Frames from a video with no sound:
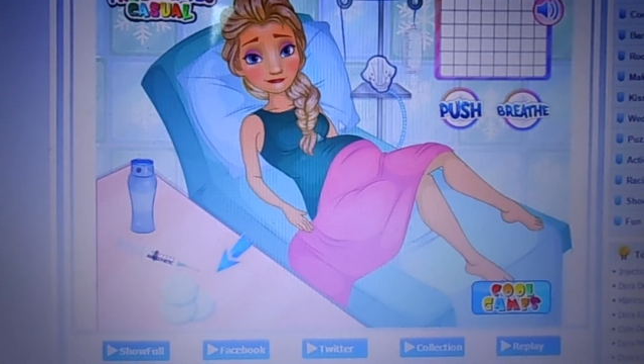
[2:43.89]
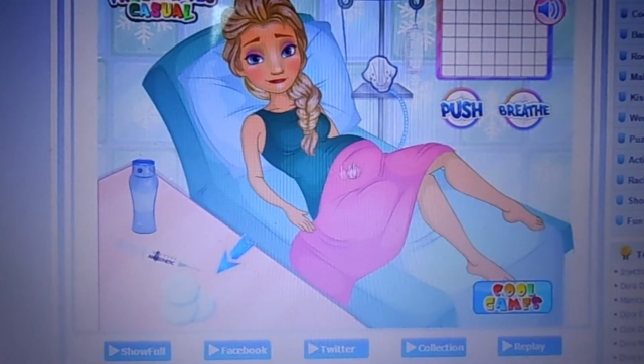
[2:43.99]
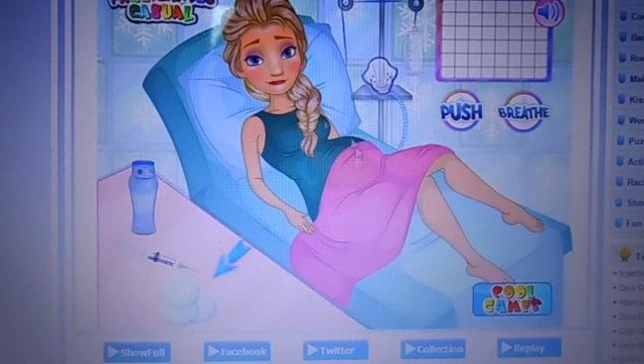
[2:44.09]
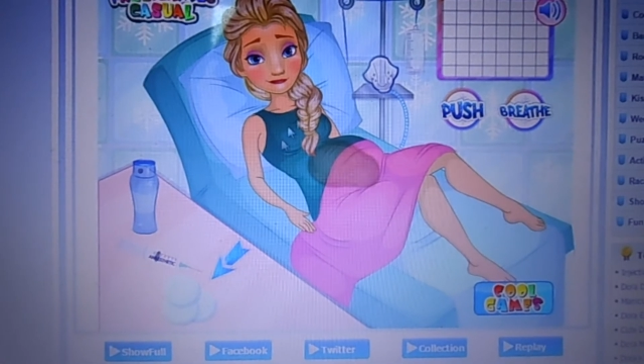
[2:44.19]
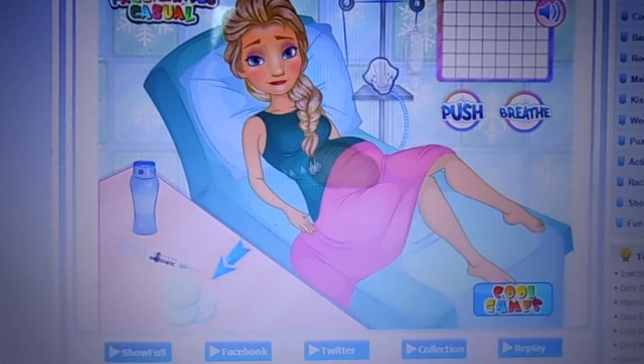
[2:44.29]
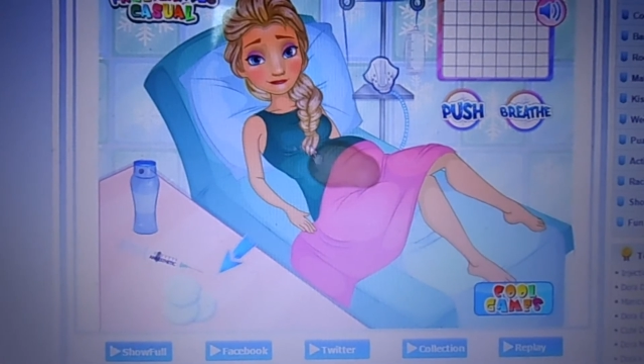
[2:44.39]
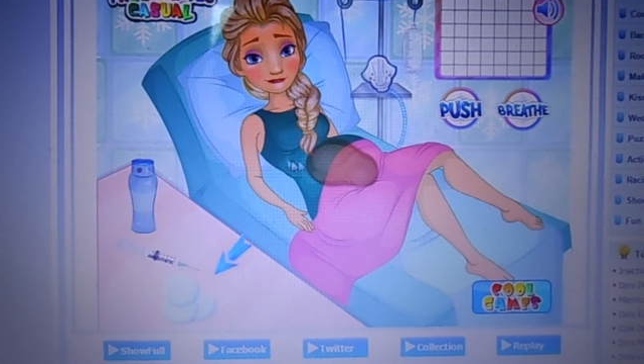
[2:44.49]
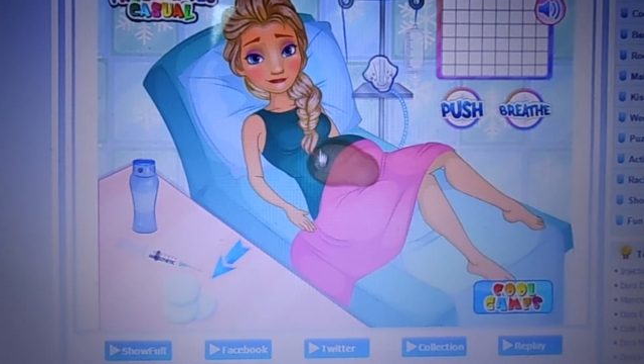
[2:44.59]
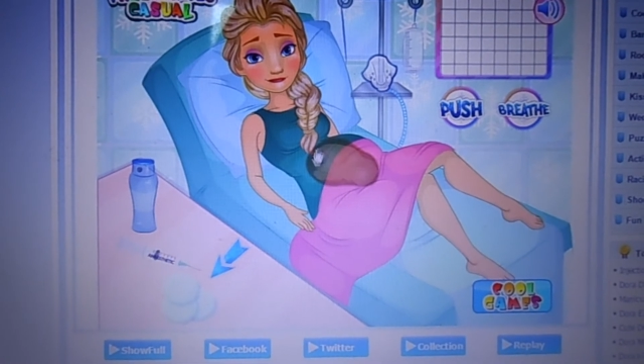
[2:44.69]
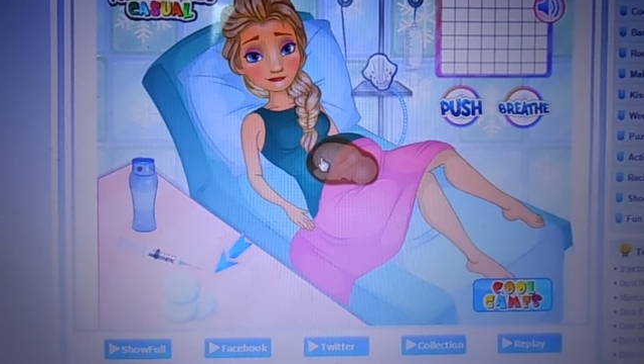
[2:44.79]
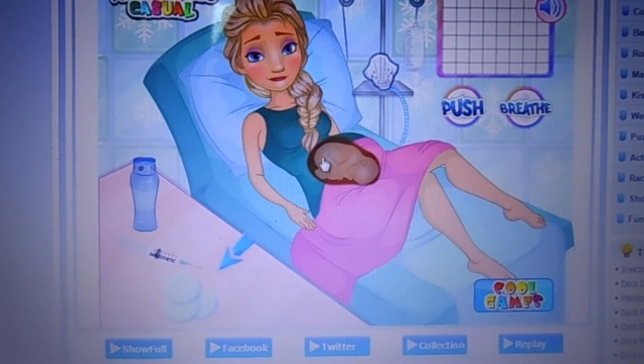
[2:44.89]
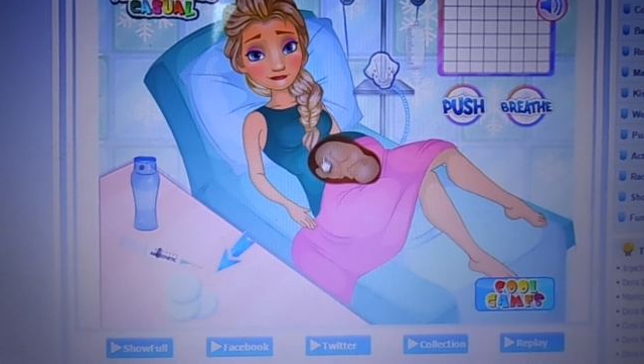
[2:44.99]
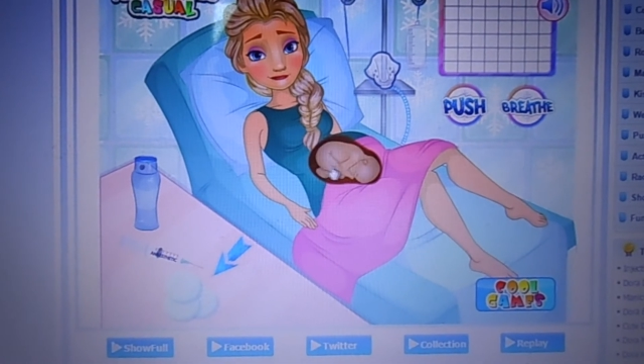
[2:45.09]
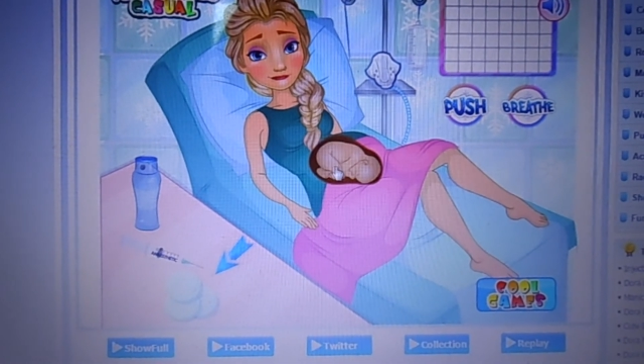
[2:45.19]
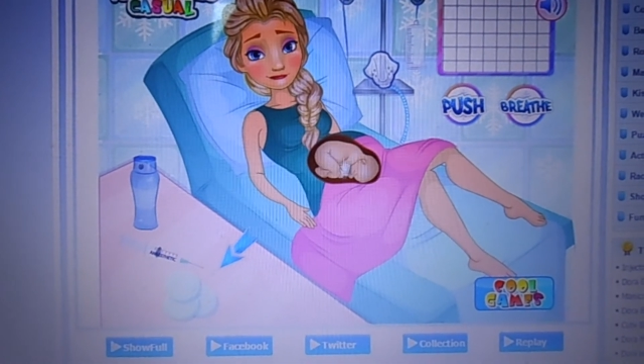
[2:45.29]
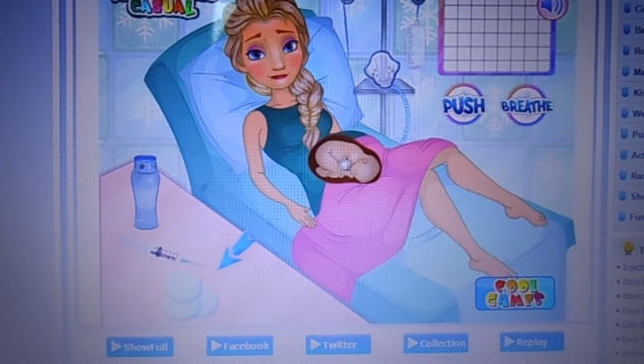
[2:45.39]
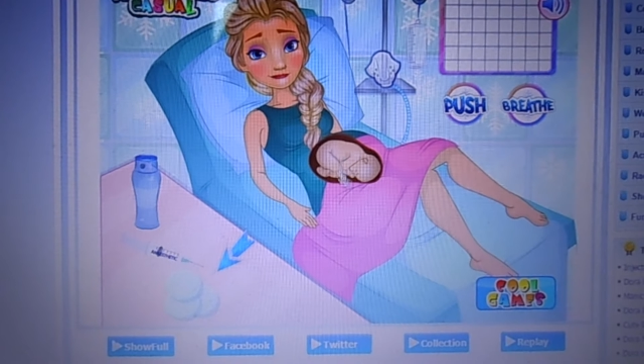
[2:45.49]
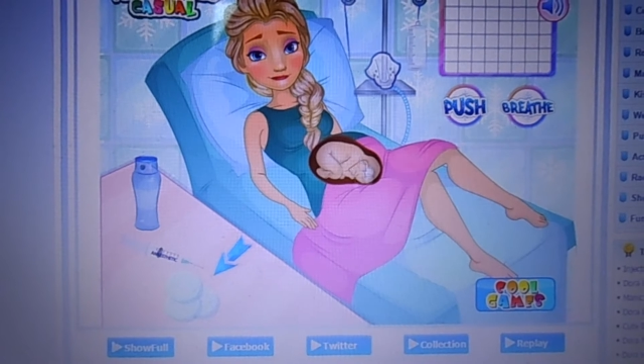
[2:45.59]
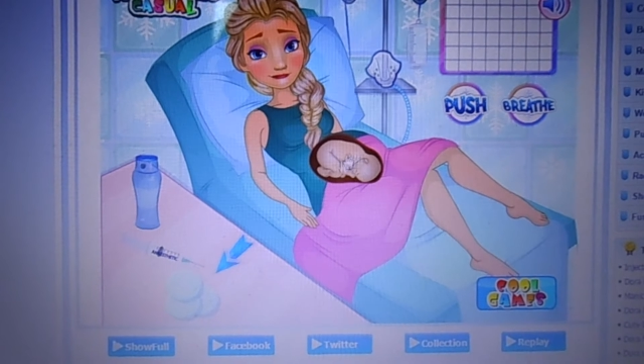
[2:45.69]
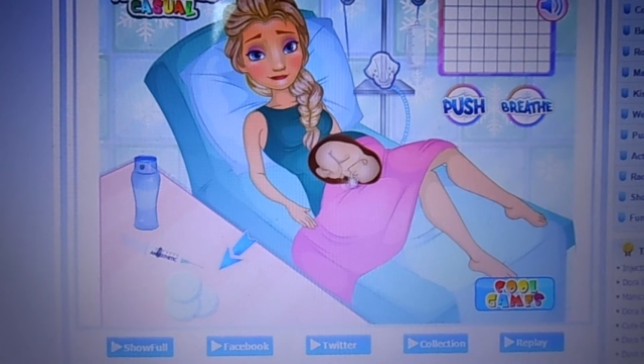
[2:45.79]
is not what you wear when you're at the- Oh,
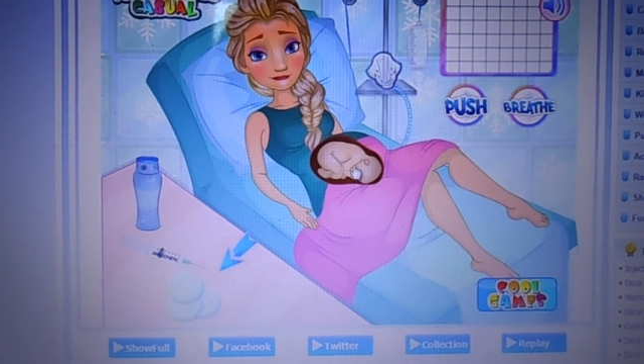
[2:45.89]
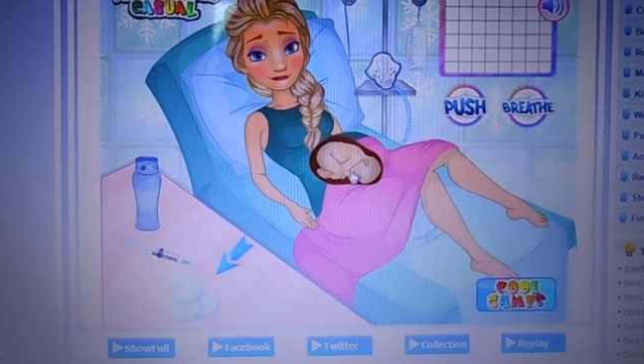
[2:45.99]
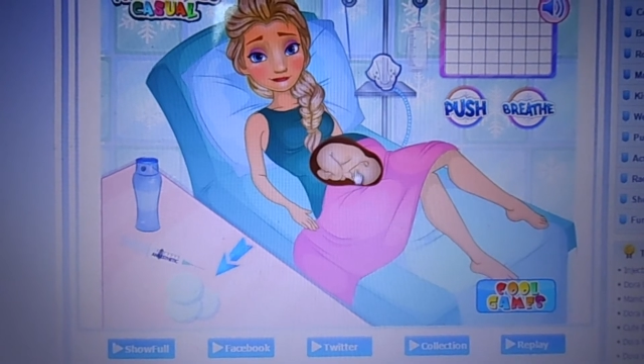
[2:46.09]
look, there's a